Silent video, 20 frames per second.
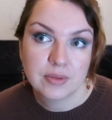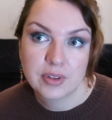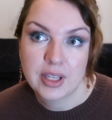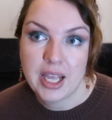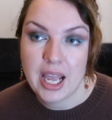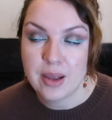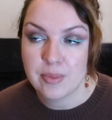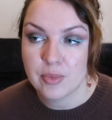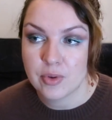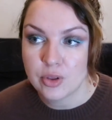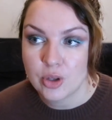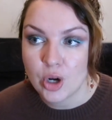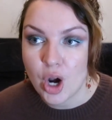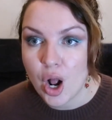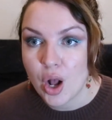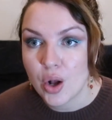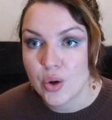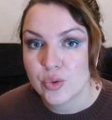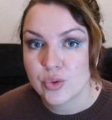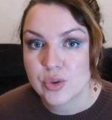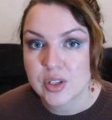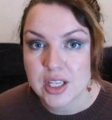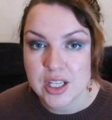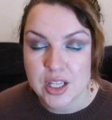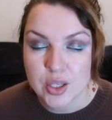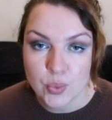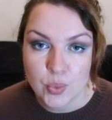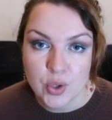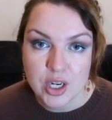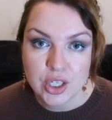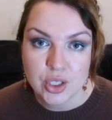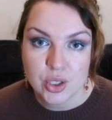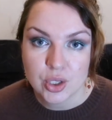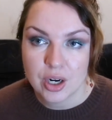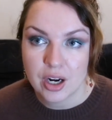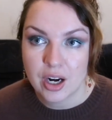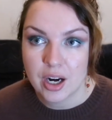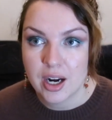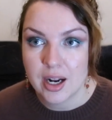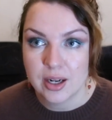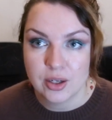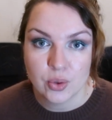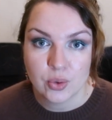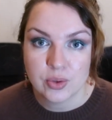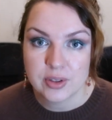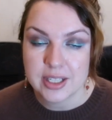Game of Thrones and The Witcher and all